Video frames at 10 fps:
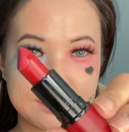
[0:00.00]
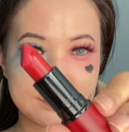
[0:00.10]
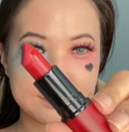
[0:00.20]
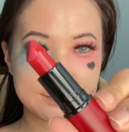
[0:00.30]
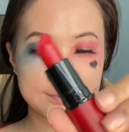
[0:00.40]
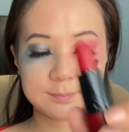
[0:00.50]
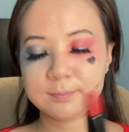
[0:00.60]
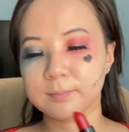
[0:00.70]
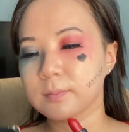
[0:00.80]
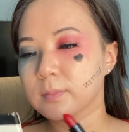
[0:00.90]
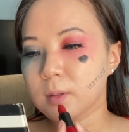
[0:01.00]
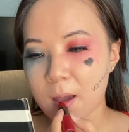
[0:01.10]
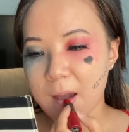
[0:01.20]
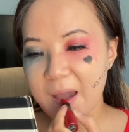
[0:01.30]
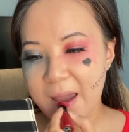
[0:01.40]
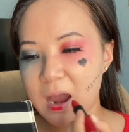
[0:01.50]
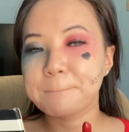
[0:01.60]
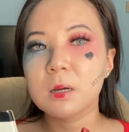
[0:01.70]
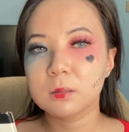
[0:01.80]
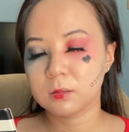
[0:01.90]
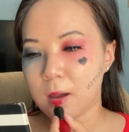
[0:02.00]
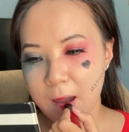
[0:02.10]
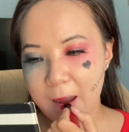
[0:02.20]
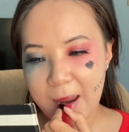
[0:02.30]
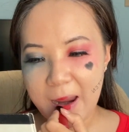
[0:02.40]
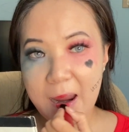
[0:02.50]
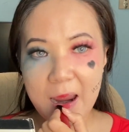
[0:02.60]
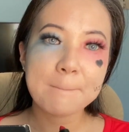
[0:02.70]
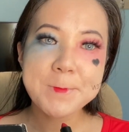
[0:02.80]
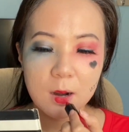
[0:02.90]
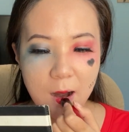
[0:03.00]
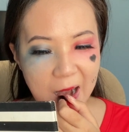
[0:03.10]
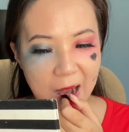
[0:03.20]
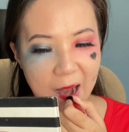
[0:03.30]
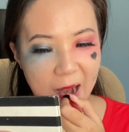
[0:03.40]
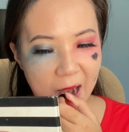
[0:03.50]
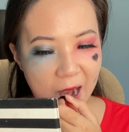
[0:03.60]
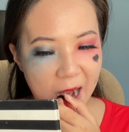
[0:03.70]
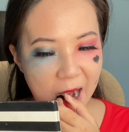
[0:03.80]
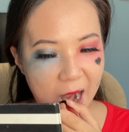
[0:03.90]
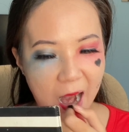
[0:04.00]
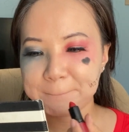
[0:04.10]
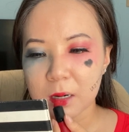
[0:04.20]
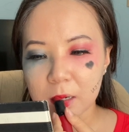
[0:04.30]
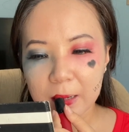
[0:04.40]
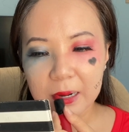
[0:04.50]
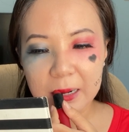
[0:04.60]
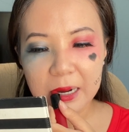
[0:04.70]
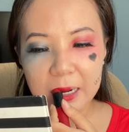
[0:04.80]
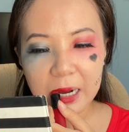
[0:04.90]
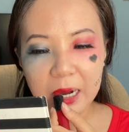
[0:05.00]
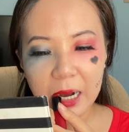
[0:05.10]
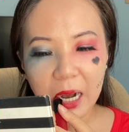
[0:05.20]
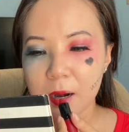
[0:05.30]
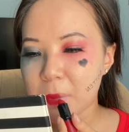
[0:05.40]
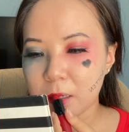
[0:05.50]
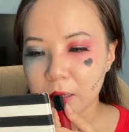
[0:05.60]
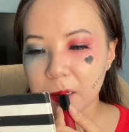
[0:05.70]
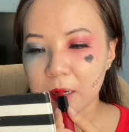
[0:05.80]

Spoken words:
the lips, I am just using a True Red color by MAC. This is called Russian Red. I love this color.